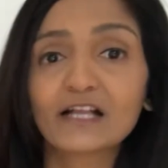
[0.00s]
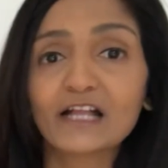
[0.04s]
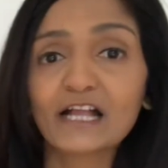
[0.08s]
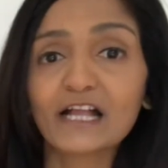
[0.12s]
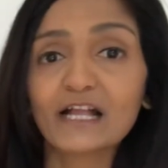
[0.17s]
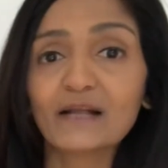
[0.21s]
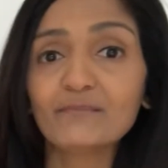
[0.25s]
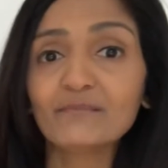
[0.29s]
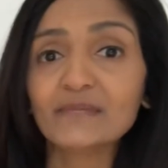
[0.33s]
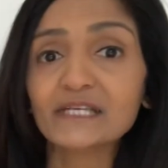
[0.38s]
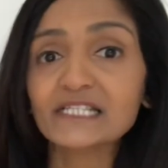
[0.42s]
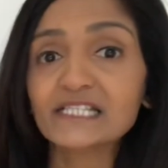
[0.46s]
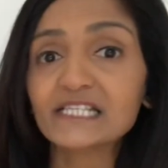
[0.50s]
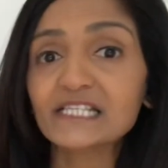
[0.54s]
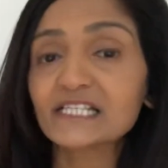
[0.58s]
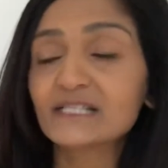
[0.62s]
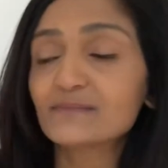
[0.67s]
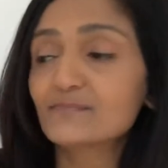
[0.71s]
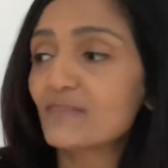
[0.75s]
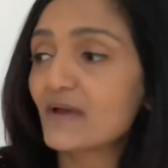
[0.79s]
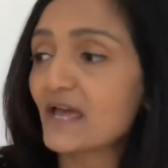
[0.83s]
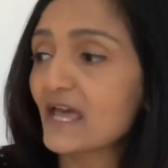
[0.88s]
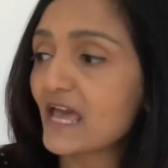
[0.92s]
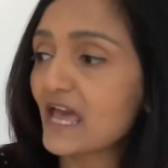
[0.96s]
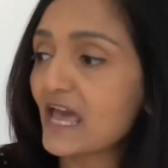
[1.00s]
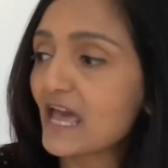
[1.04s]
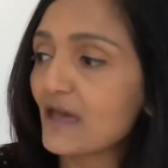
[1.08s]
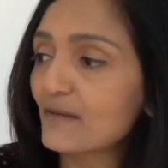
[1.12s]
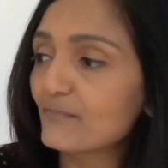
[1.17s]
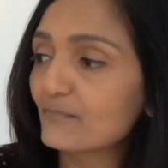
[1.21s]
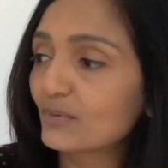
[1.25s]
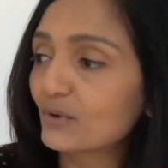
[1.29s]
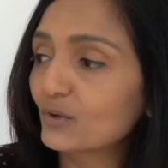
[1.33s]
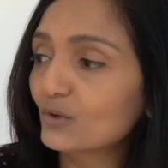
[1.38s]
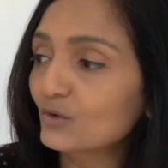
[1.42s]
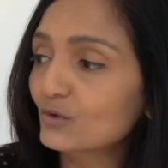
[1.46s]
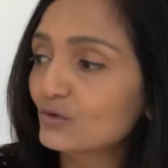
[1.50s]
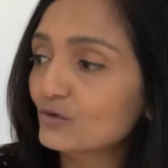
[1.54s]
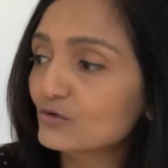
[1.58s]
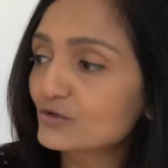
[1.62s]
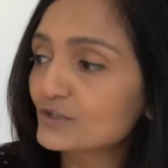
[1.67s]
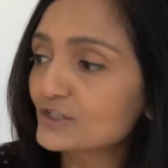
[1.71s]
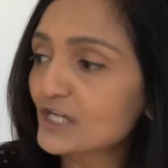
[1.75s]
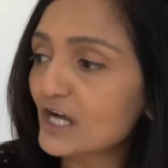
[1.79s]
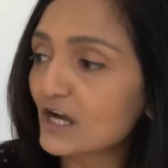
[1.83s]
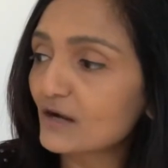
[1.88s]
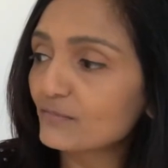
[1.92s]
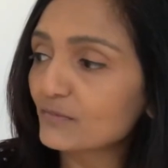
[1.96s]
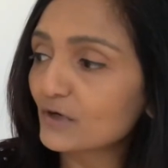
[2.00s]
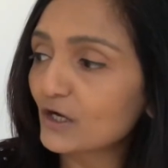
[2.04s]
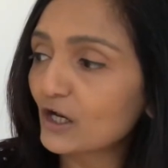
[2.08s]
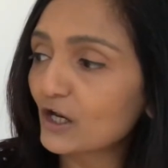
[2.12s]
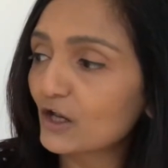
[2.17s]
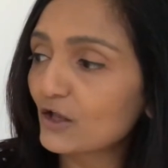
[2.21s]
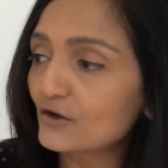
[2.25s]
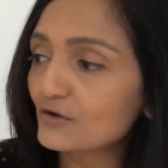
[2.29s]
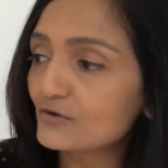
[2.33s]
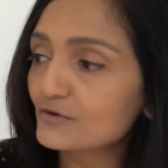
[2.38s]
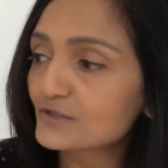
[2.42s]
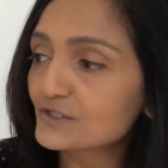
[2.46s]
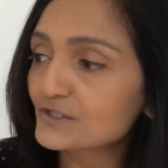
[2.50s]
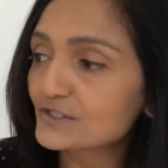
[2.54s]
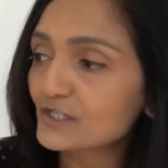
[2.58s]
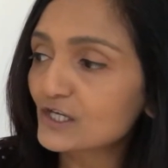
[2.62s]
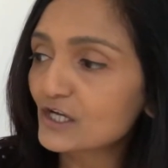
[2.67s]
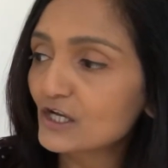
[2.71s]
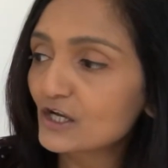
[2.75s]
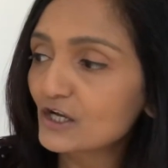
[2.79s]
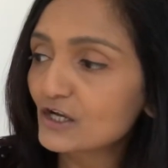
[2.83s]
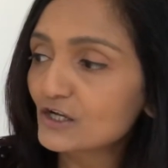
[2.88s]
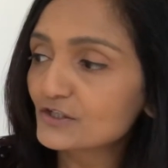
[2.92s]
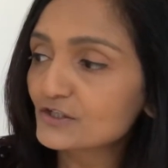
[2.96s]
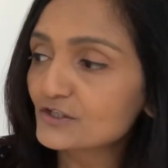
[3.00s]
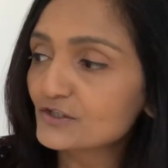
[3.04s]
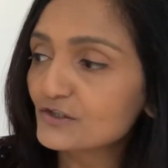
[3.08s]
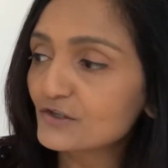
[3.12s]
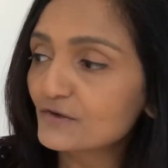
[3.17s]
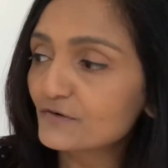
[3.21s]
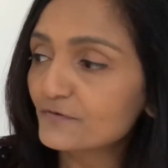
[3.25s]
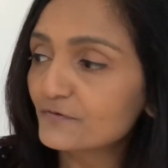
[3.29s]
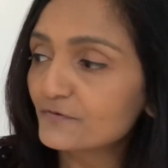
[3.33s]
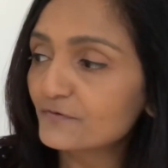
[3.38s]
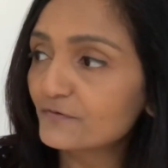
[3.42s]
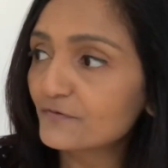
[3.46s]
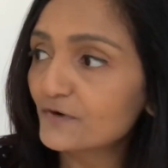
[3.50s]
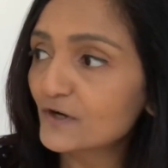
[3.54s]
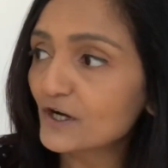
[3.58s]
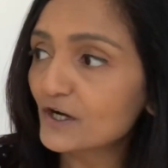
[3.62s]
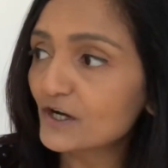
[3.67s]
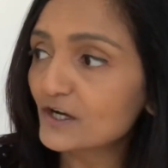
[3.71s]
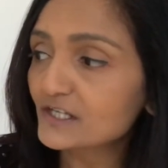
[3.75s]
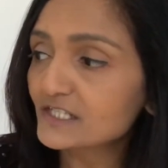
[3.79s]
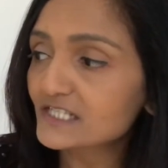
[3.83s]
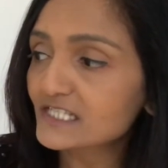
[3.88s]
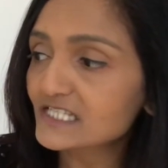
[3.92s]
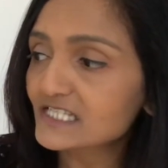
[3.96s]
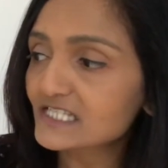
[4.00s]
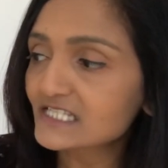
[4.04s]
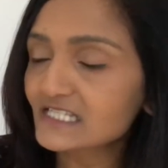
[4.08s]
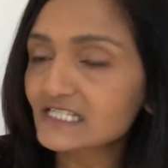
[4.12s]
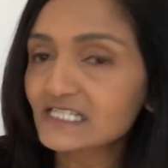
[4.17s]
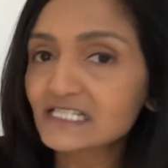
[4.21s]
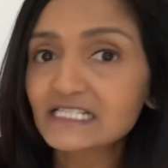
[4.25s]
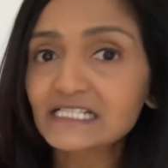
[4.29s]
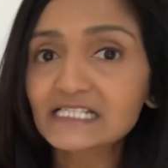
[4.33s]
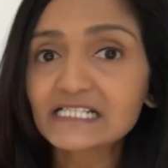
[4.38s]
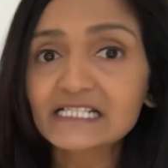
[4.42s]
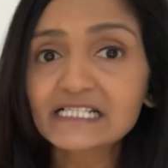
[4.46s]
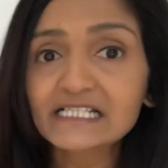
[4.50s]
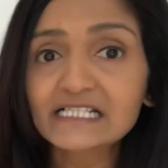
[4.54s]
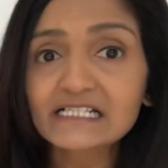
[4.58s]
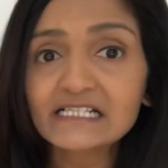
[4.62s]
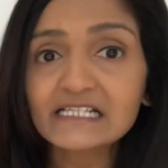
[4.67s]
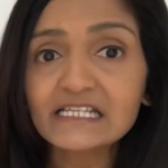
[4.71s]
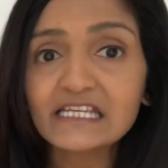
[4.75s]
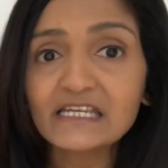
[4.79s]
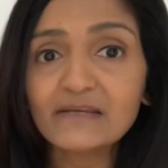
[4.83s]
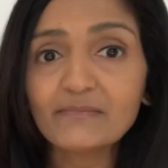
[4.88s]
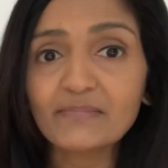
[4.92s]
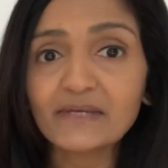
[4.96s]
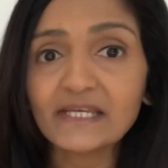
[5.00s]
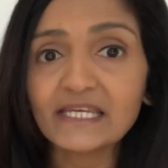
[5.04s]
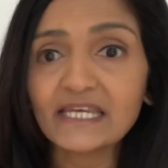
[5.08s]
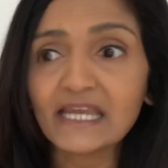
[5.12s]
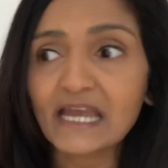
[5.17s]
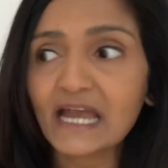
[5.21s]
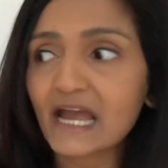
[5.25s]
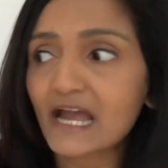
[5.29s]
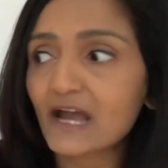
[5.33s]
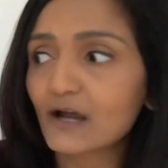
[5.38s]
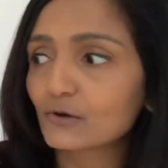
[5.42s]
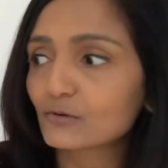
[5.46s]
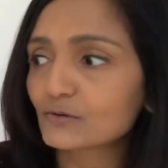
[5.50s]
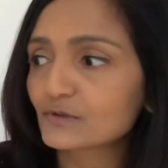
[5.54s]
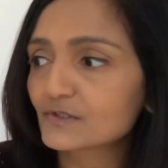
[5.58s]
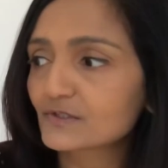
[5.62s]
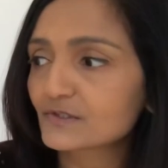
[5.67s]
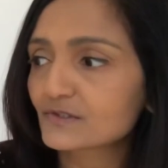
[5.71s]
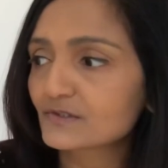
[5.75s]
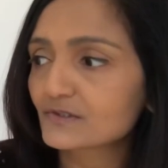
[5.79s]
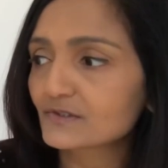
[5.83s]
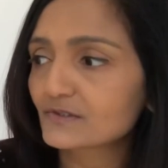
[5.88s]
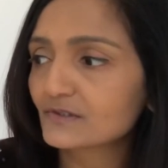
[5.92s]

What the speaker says: Mrs. Bear pulled up close to the first sleepy house.